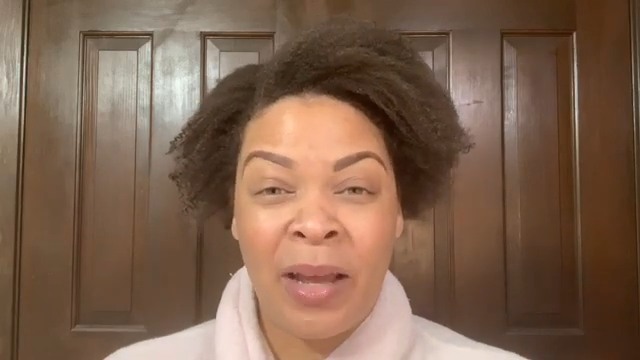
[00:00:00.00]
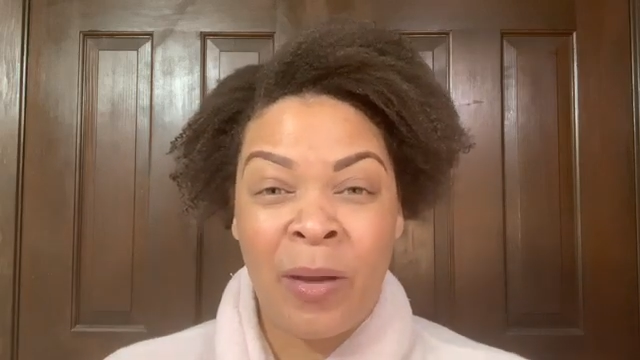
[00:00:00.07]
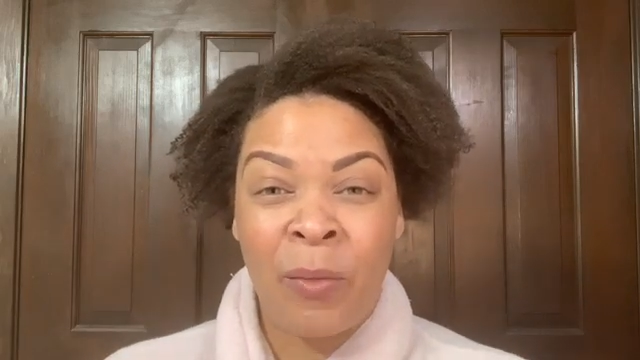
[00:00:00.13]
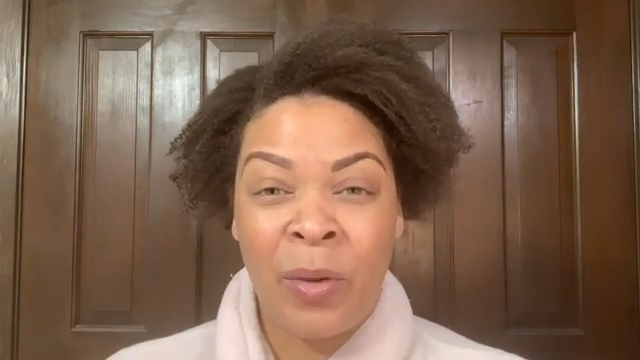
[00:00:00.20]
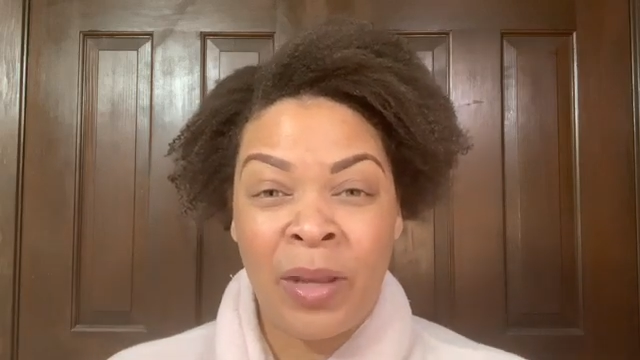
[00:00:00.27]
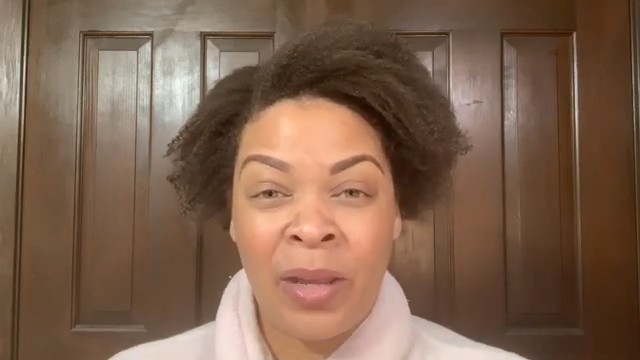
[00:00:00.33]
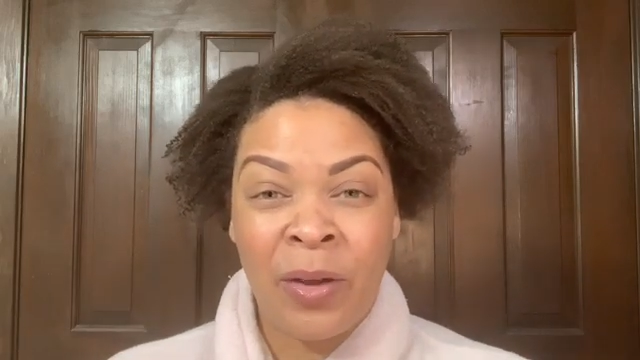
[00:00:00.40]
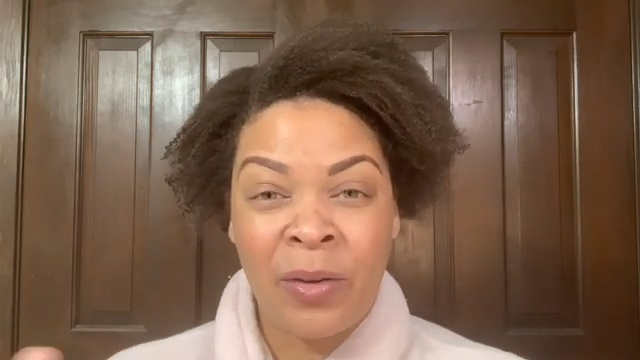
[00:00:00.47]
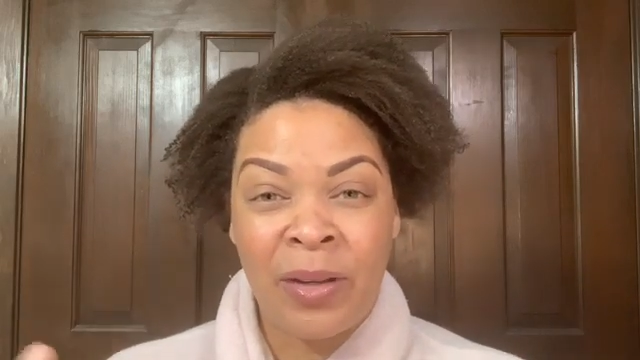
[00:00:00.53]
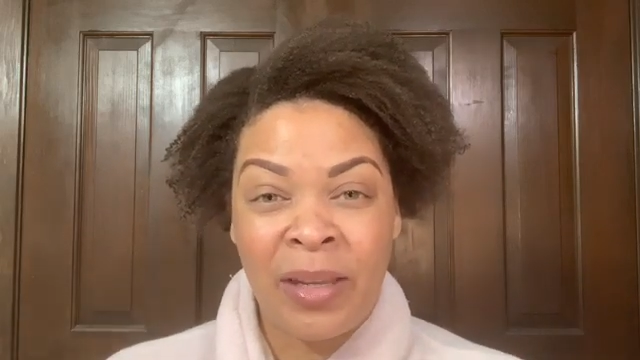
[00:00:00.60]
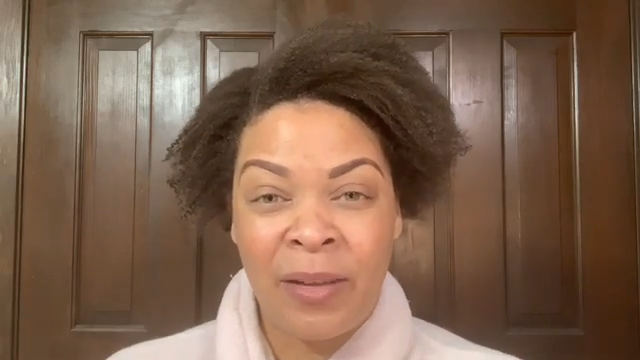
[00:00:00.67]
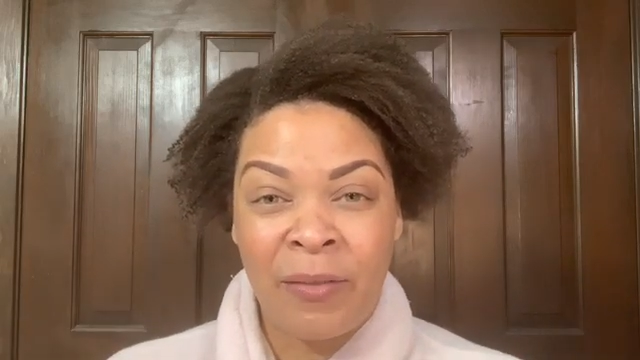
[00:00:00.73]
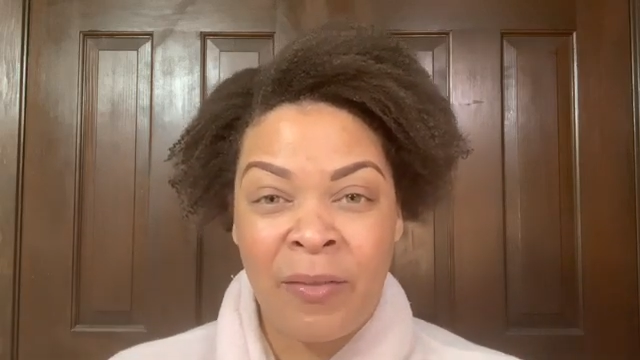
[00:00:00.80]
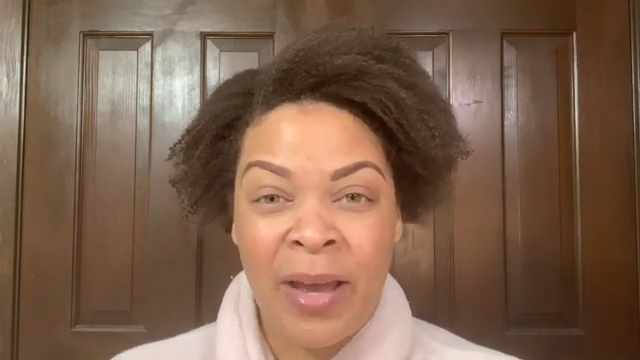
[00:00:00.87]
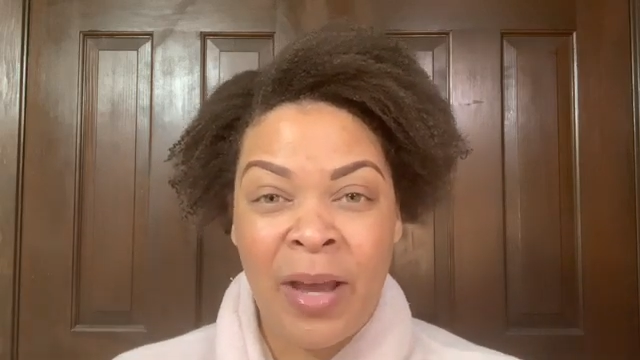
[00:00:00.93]
I want y'all to
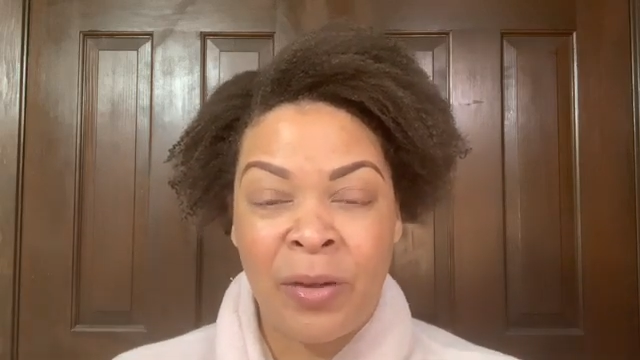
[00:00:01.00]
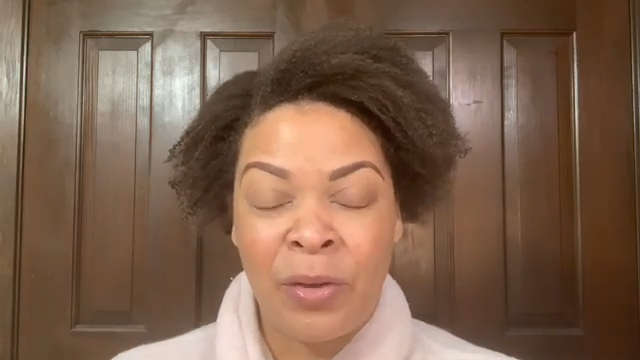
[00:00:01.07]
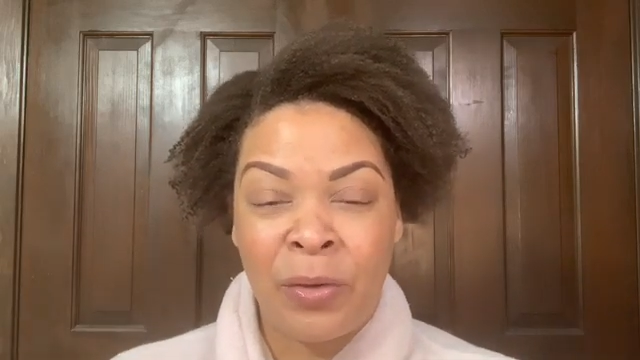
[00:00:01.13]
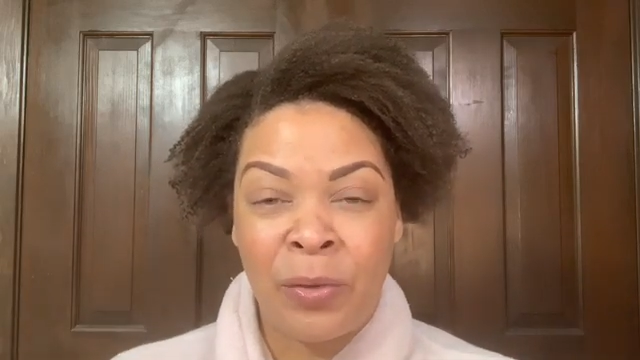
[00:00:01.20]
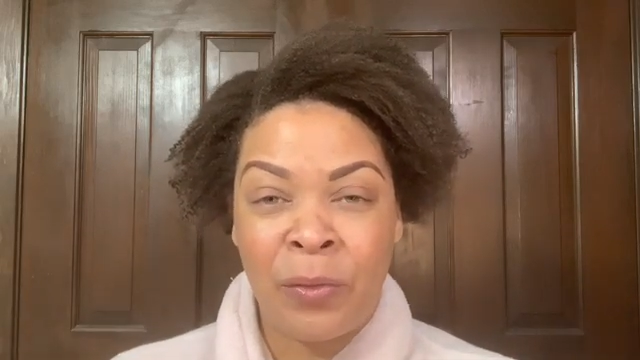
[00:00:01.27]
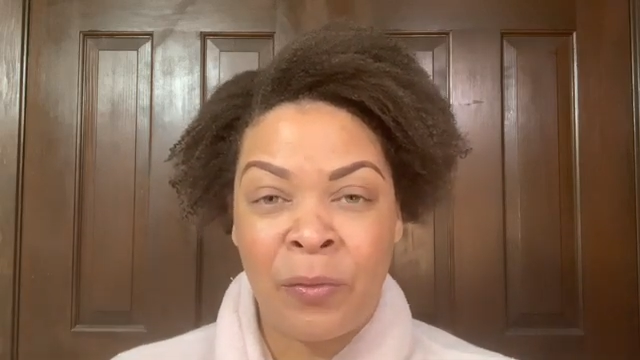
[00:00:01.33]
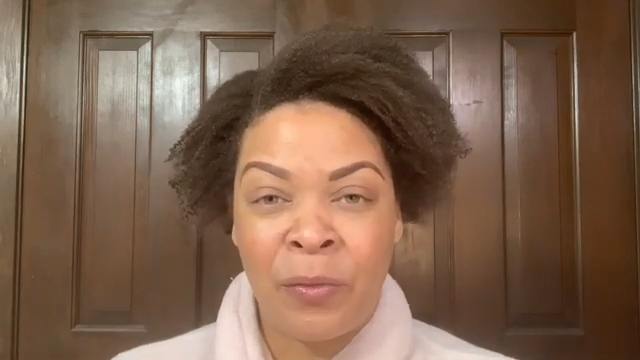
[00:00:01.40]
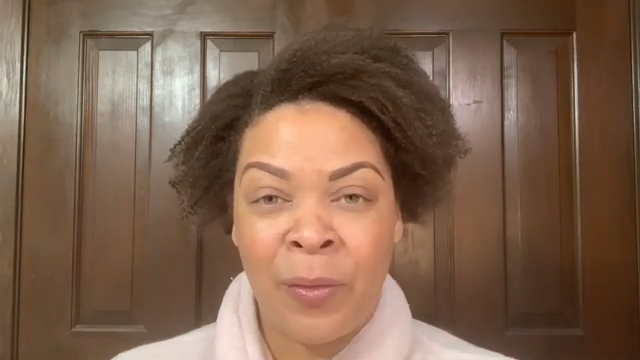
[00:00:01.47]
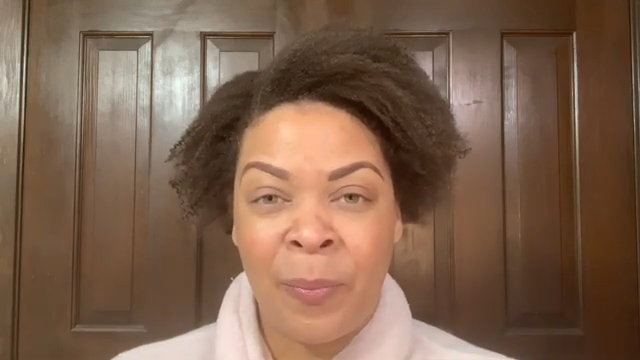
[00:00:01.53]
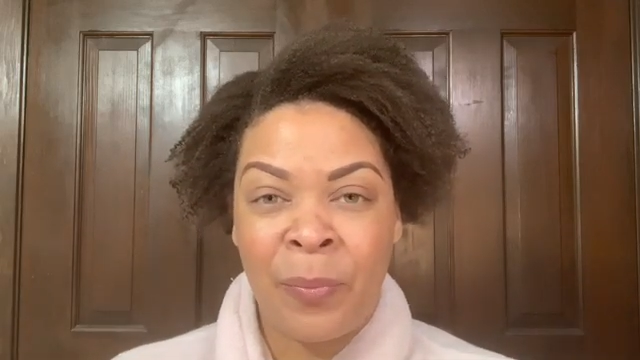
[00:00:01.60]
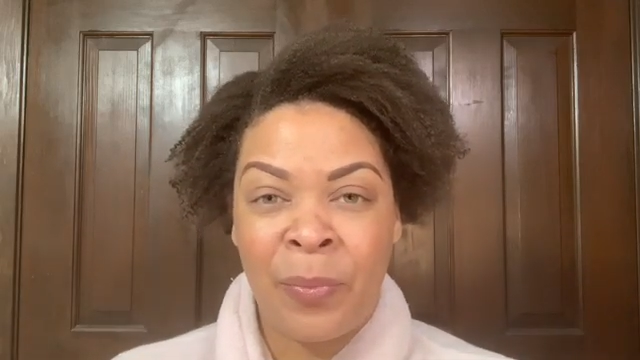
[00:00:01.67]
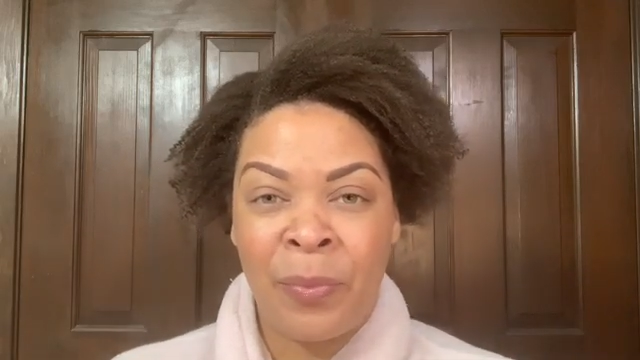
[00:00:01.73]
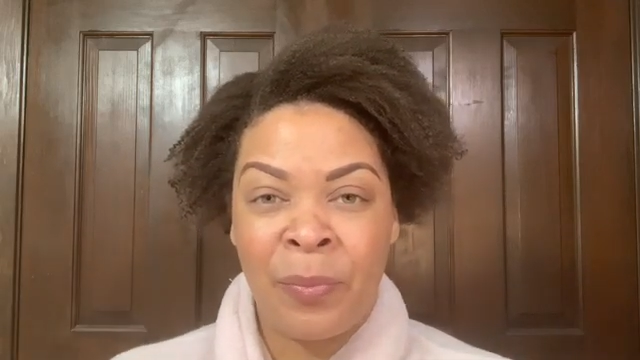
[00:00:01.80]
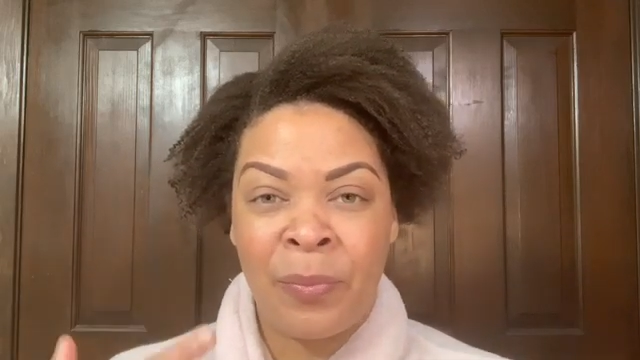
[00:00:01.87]
get value from